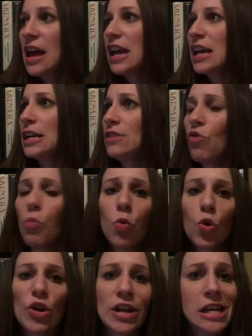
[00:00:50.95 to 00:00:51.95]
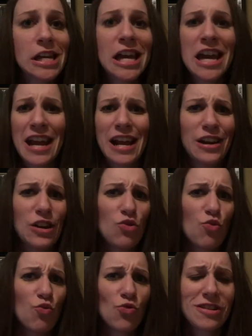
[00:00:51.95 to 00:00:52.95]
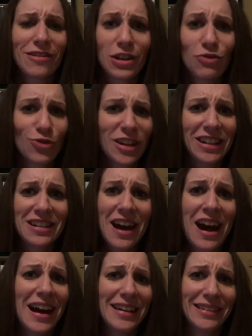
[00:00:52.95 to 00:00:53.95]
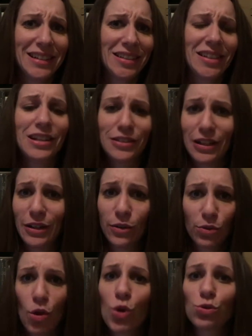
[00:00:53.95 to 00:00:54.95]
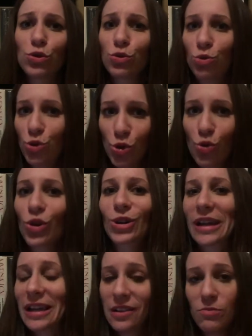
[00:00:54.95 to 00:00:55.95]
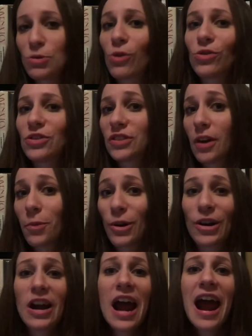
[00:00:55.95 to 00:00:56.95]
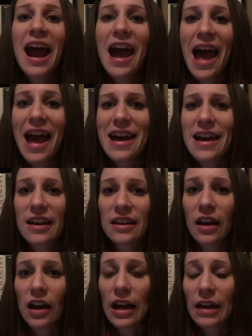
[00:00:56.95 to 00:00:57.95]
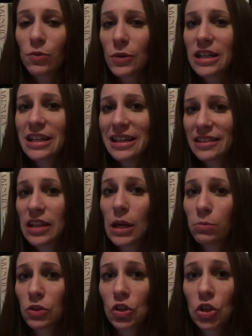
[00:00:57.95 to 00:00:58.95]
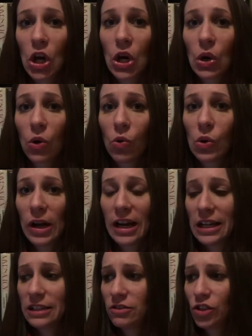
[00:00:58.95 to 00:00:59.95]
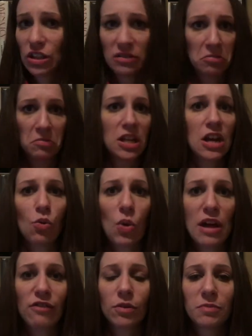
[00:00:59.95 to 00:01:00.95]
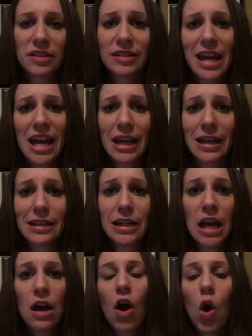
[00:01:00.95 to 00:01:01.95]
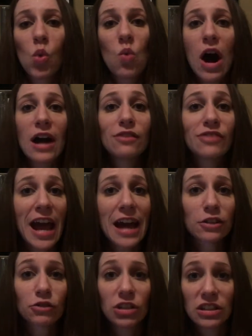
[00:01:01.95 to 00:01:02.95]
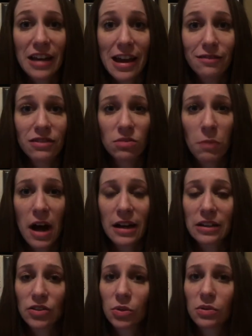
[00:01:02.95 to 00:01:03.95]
in the morning in really, really hot, disgusting, gross New York in the middle of the summer. And when he gets up to go and just get away from the stand, a wad of cash falls out of his pocket. So